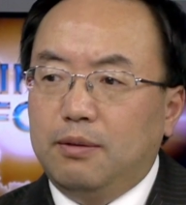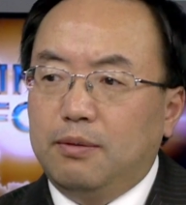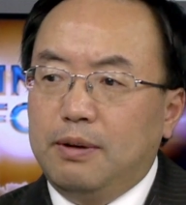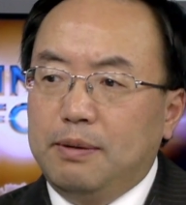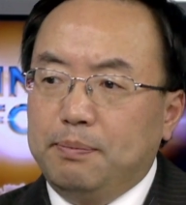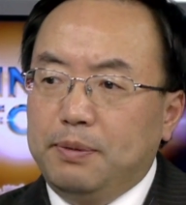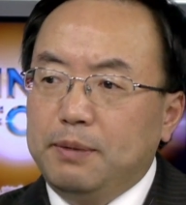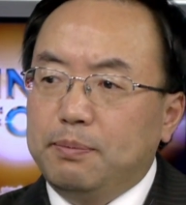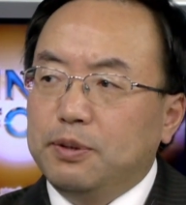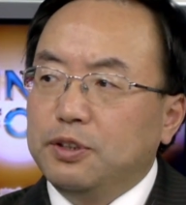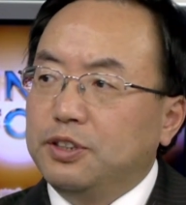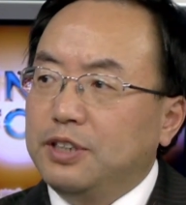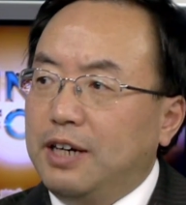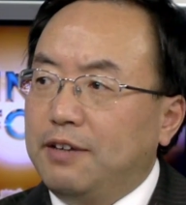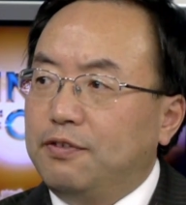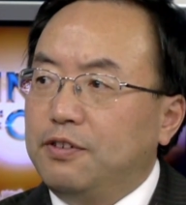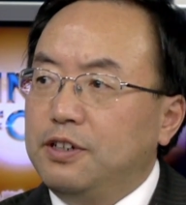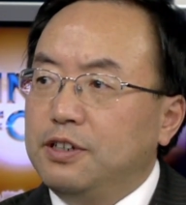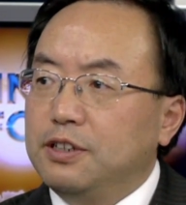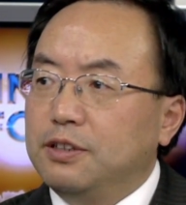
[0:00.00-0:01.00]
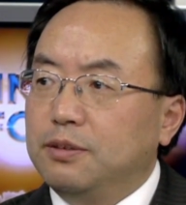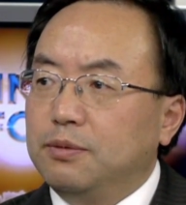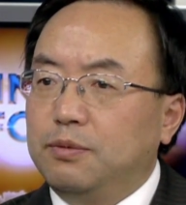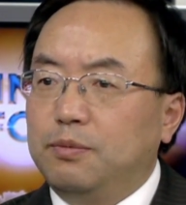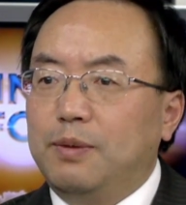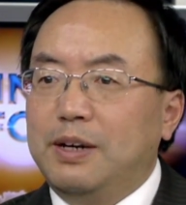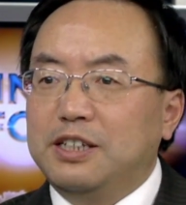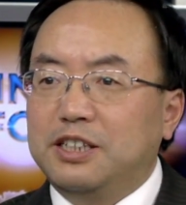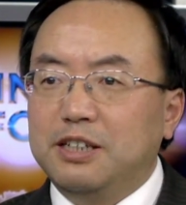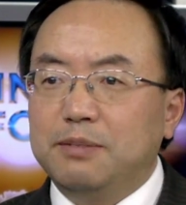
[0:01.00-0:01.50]
When people suffer,
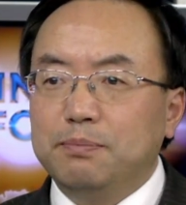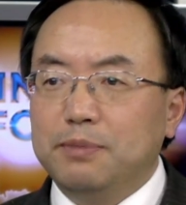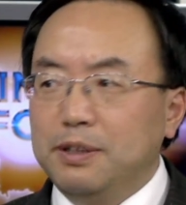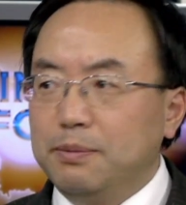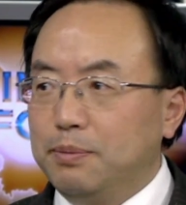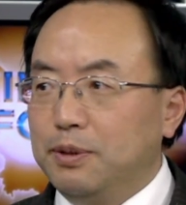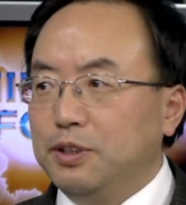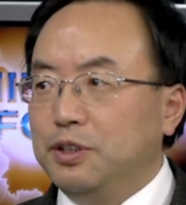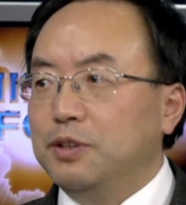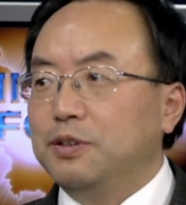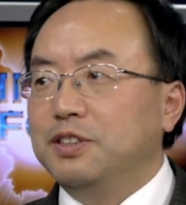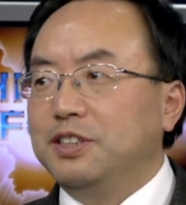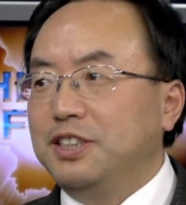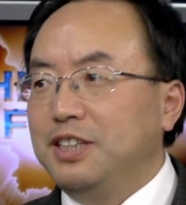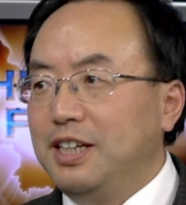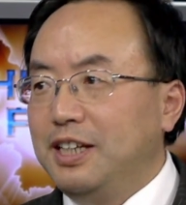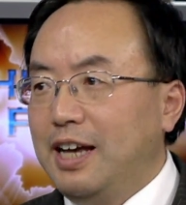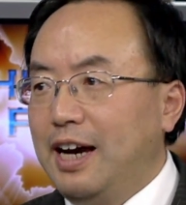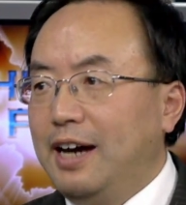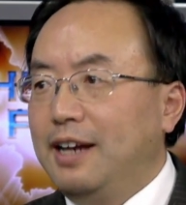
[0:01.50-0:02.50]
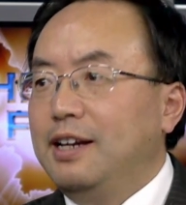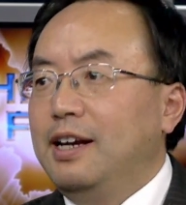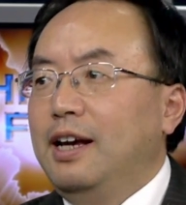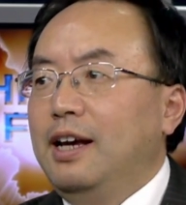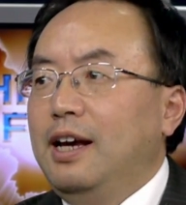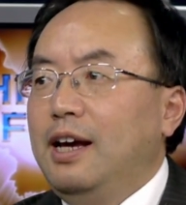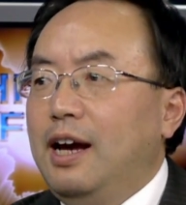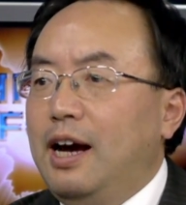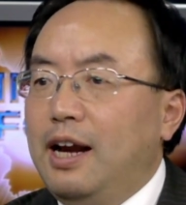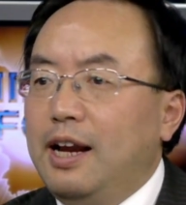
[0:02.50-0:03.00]
Western people don't see that.
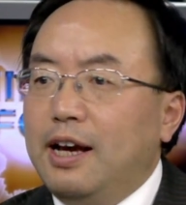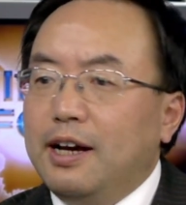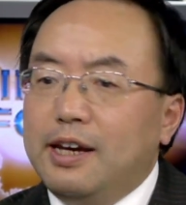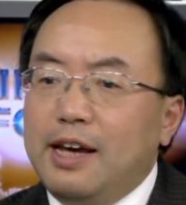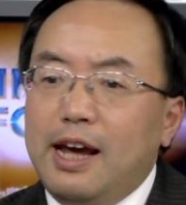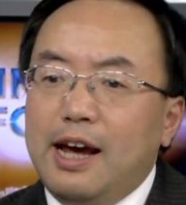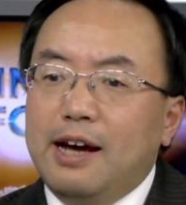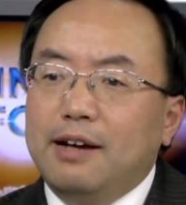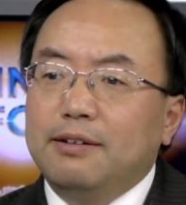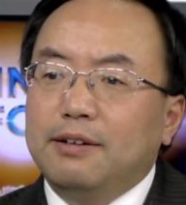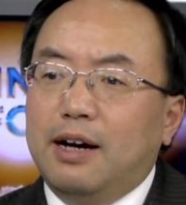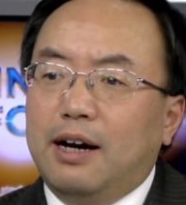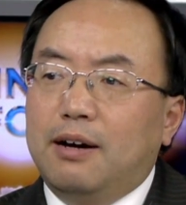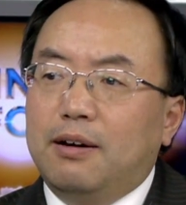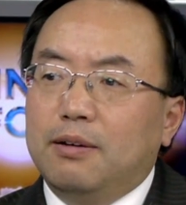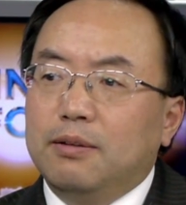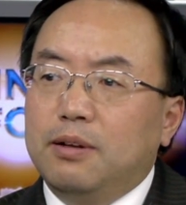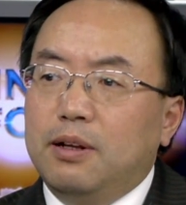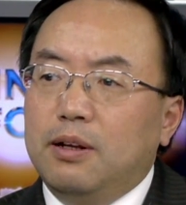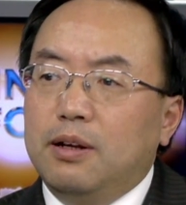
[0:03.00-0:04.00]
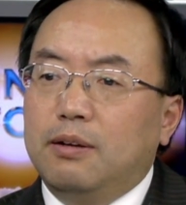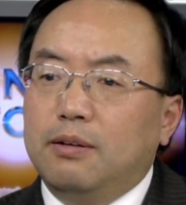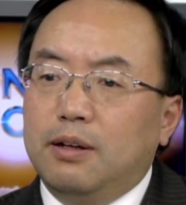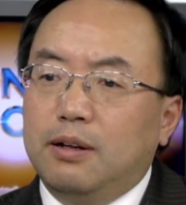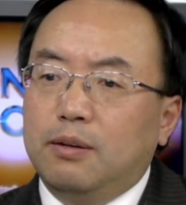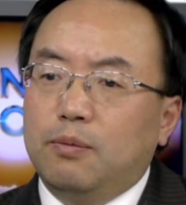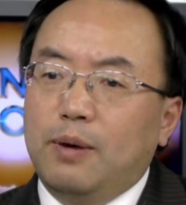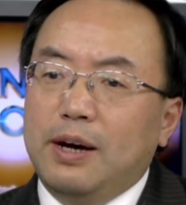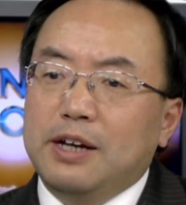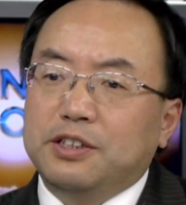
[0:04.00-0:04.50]
And again,
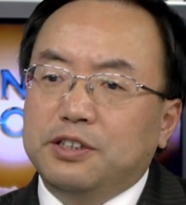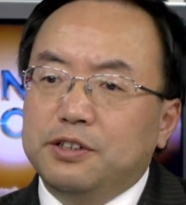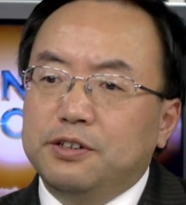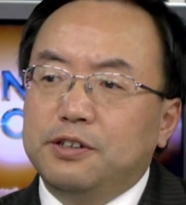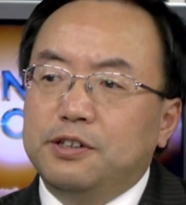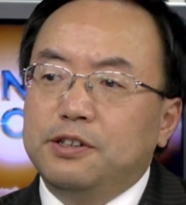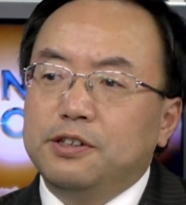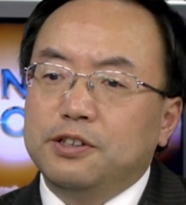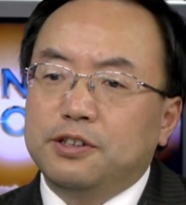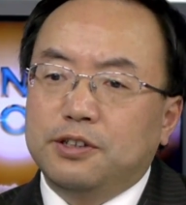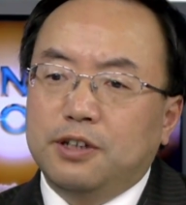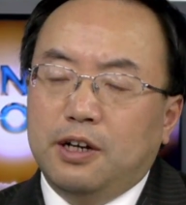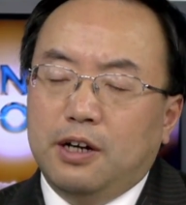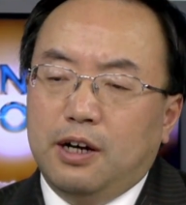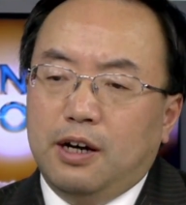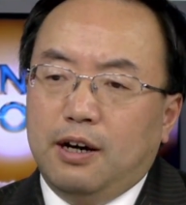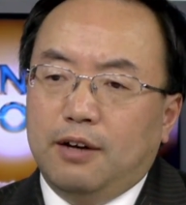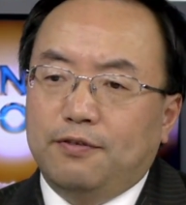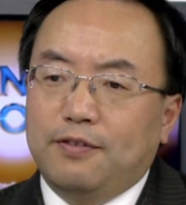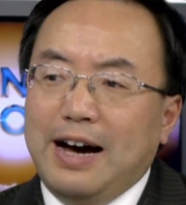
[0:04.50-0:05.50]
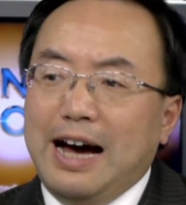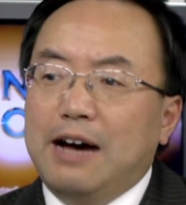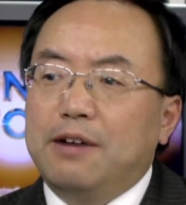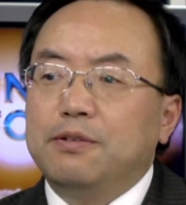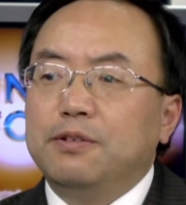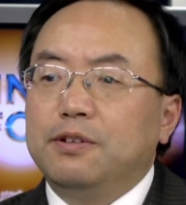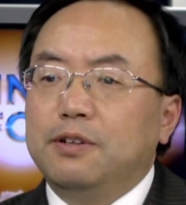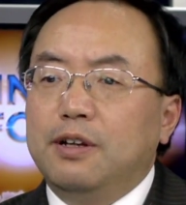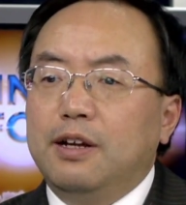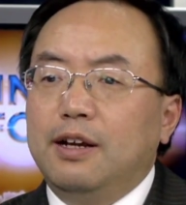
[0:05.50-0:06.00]
the Westerners
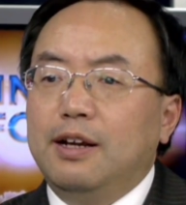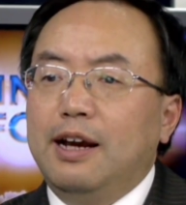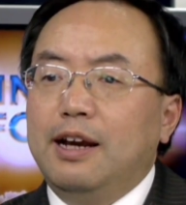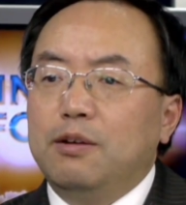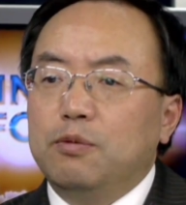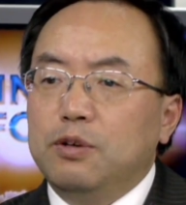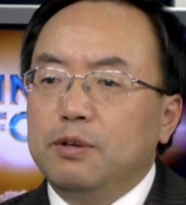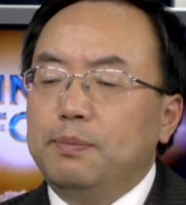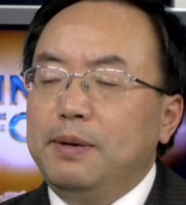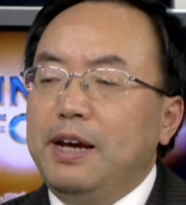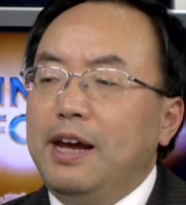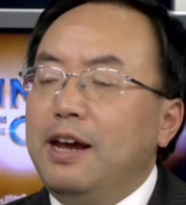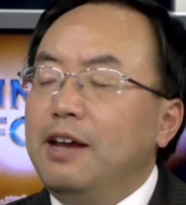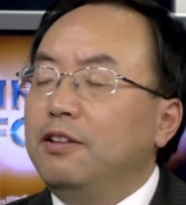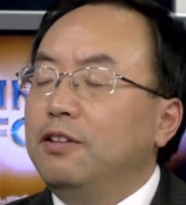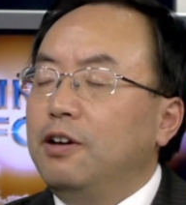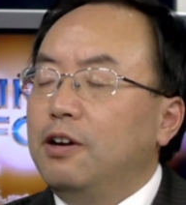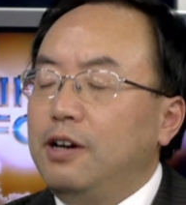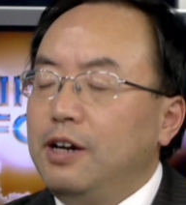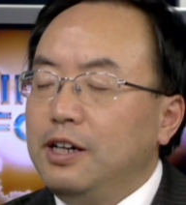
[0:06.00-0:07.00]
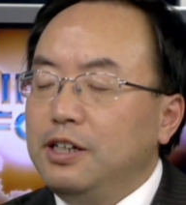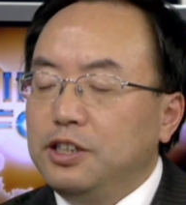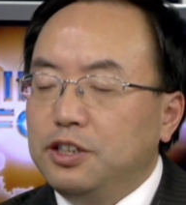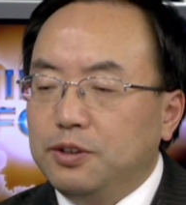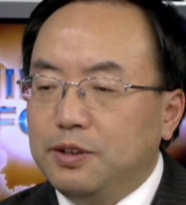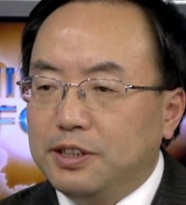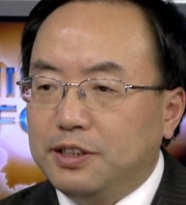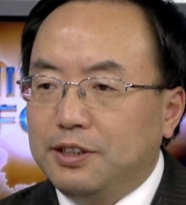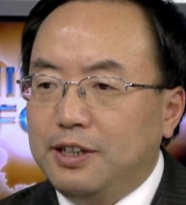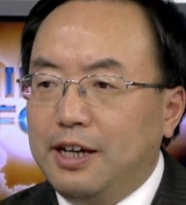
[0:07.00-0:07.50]
found it would be in their
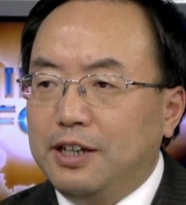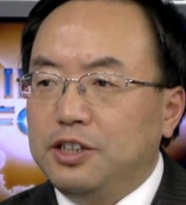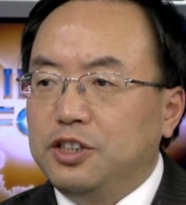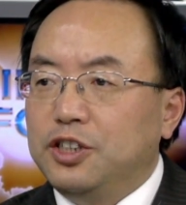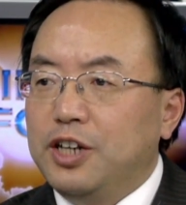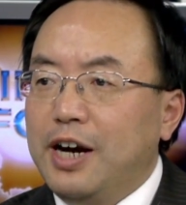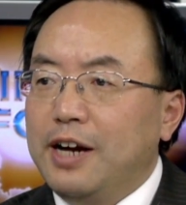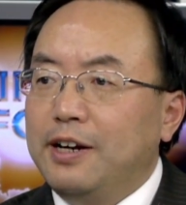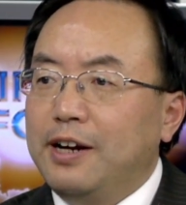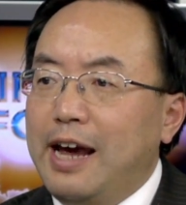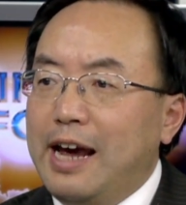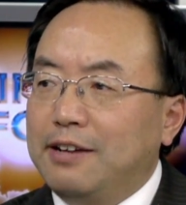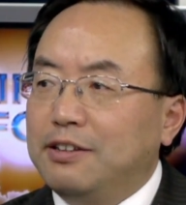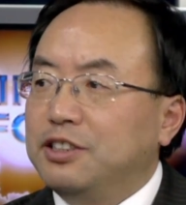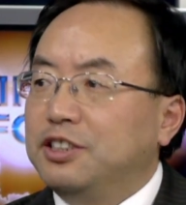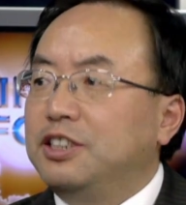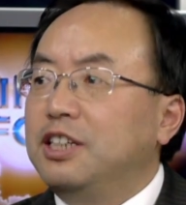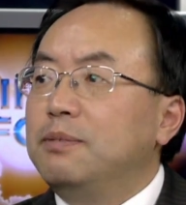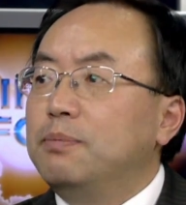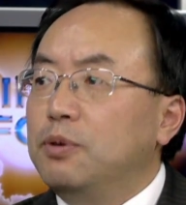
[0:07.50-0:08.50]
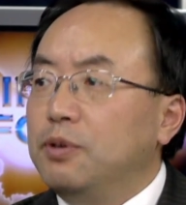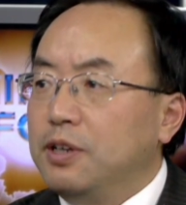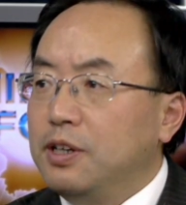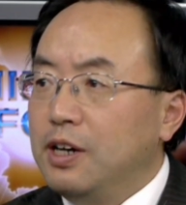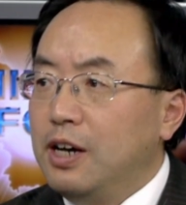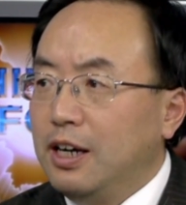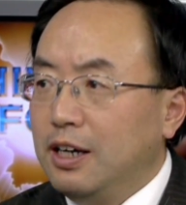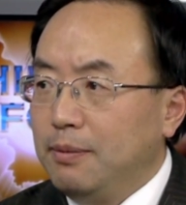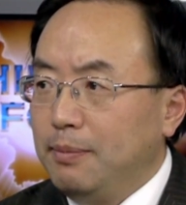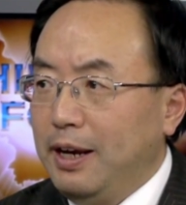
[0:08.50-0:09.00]
interest that China had a stable
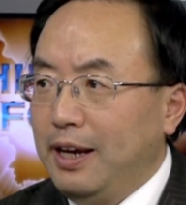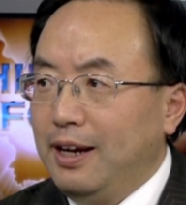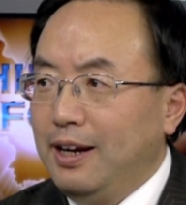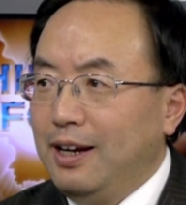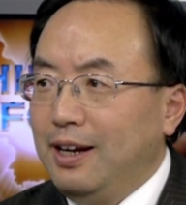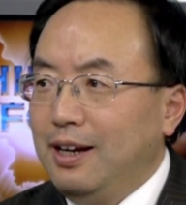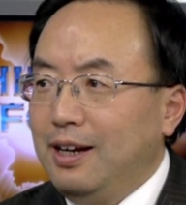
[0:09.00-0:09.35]
economy.